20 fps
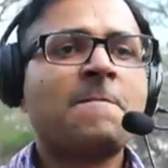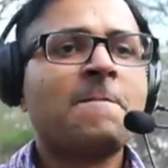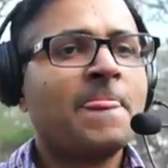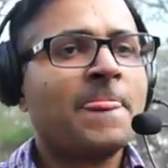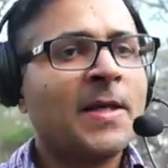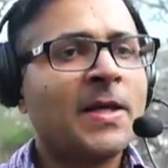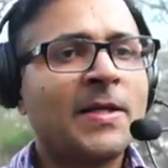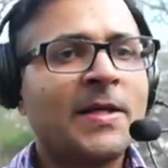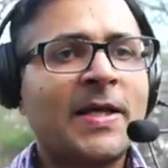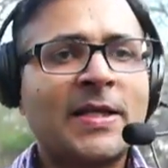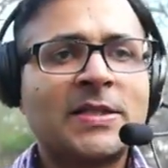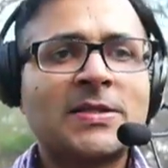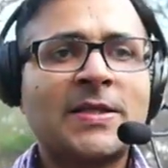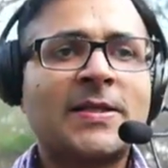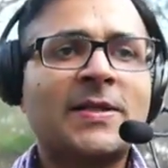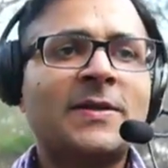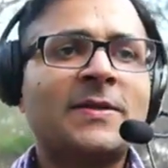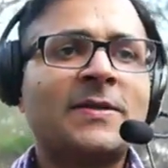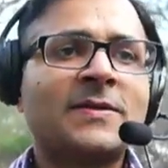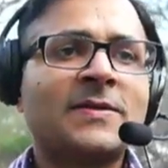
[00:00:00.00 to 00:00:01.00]
Next letter.
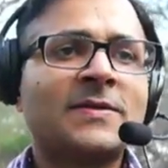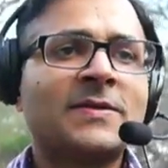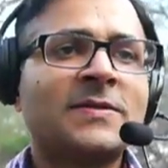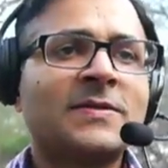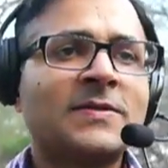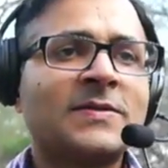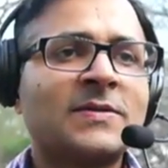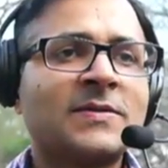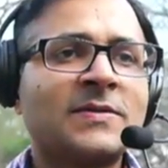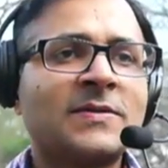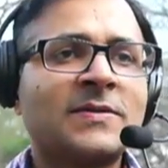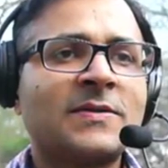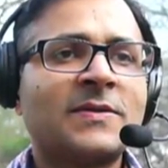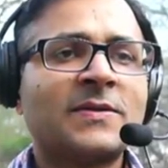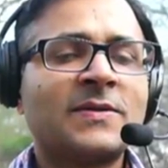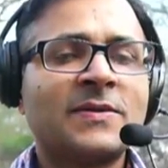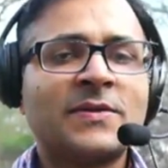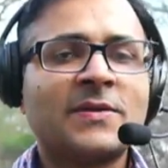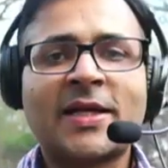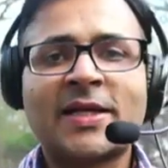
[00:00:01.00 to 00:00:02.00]

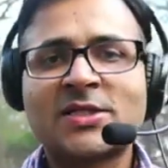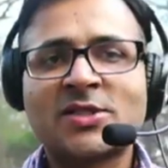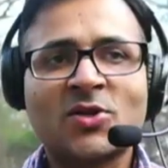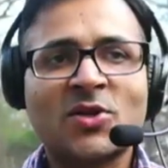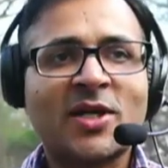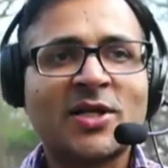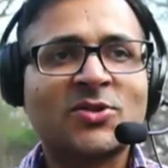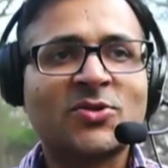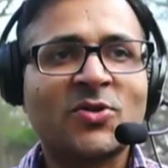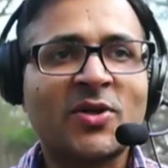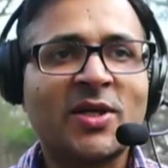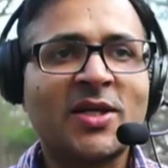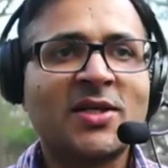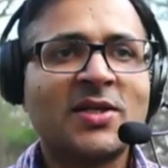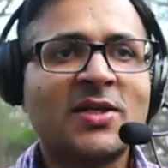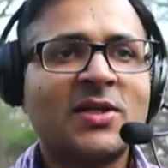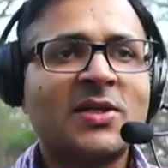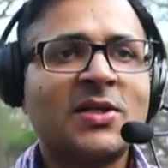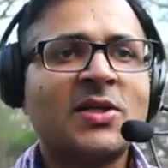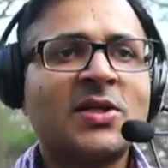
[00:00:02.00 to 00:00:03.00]
Next slide, sorry.
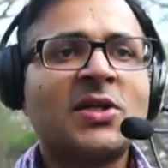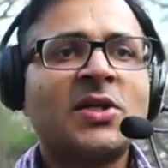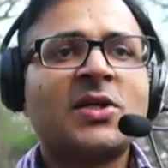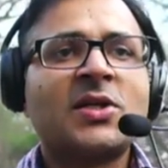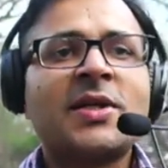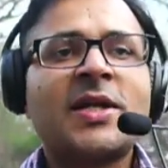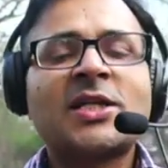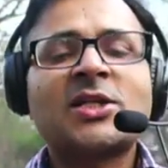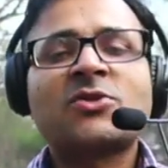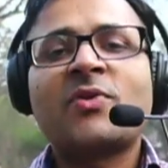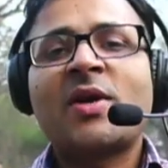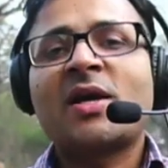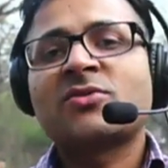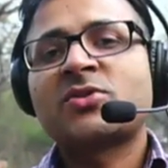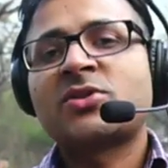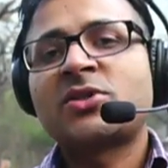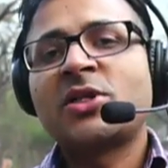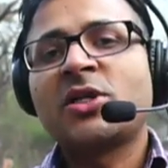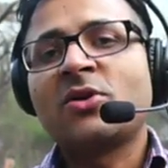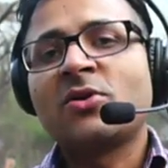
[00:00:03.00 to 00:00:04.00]
Next we have
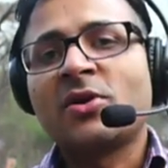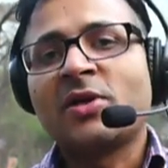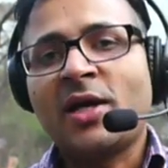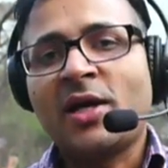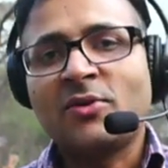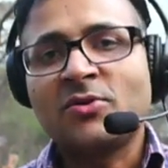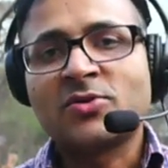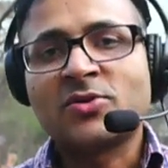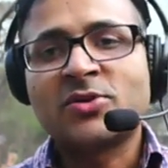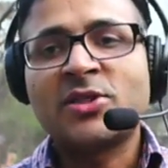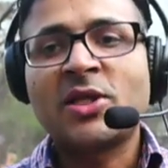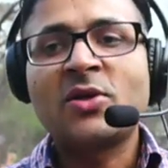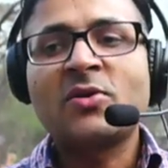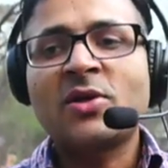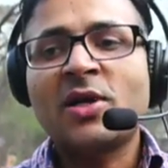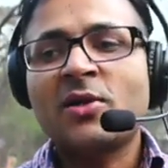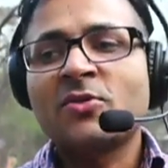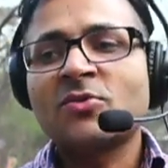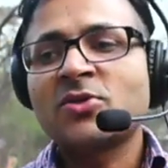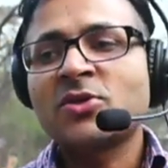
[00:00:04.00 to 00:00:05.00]
singular nouns. Singular
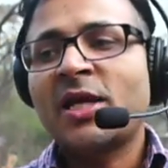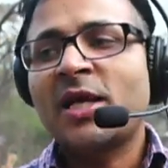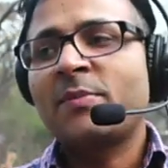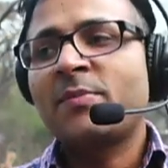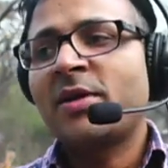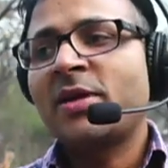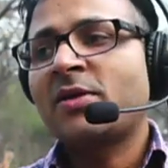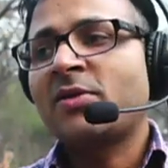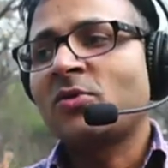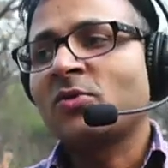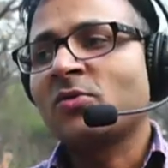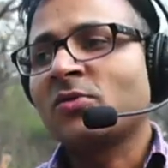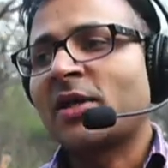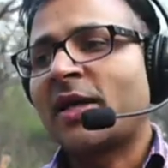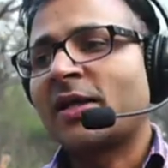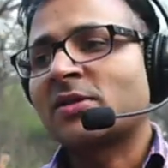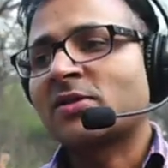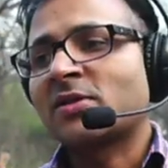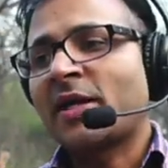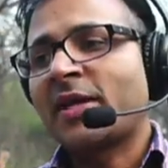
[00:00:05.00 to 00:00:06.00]
nouns can be called
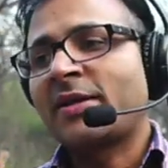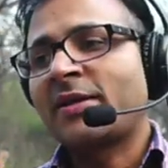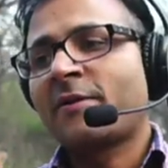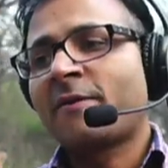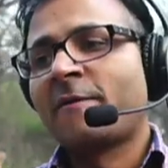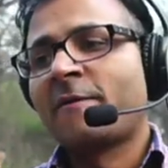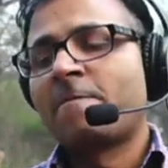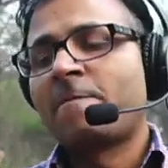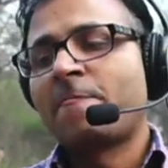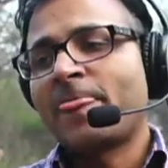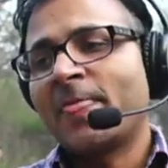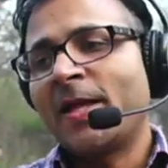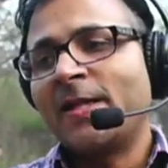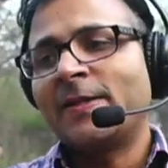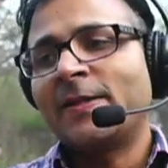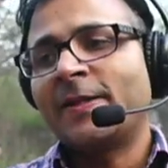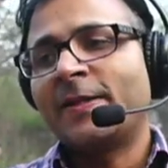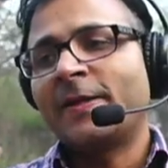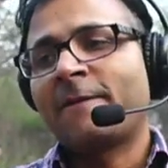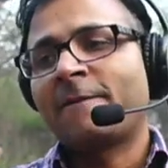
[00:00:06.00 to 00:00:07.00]
as like
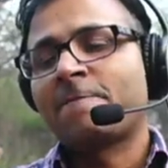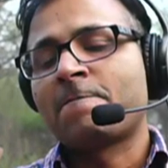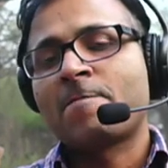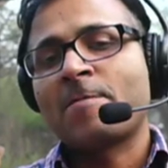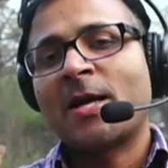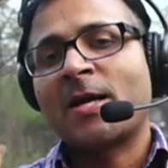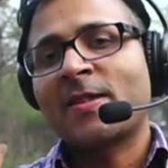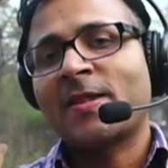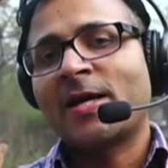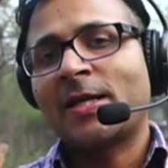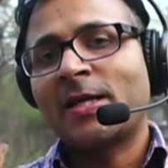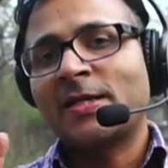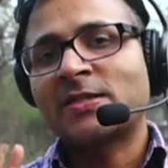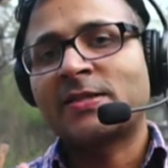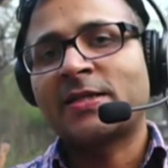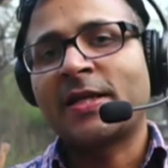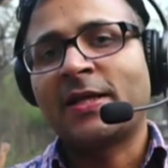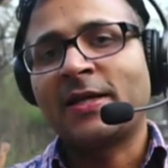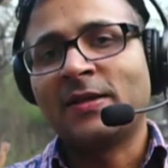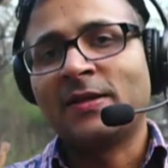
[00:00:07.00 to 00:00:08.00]
anything that is
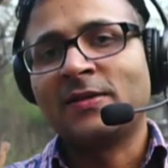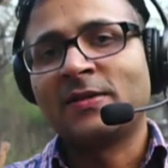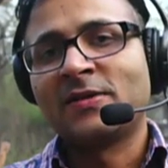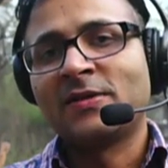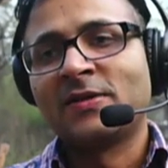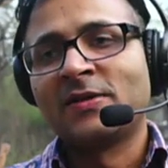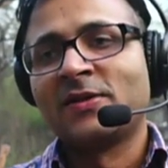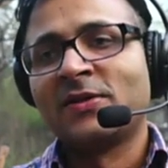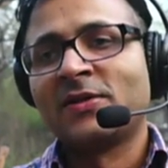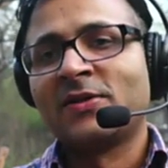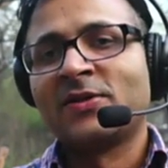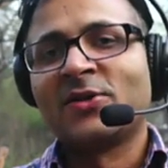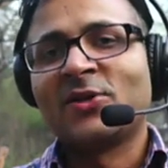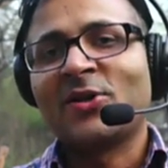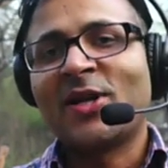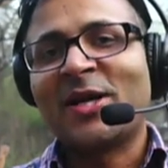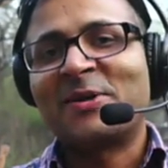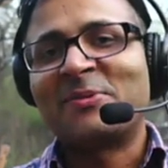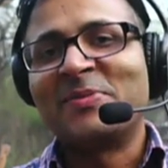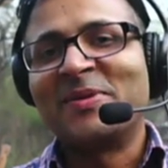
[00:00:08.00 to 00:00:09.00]
single,
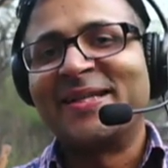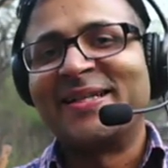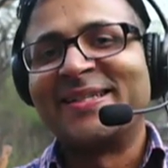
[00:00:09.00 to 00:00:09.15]
like me.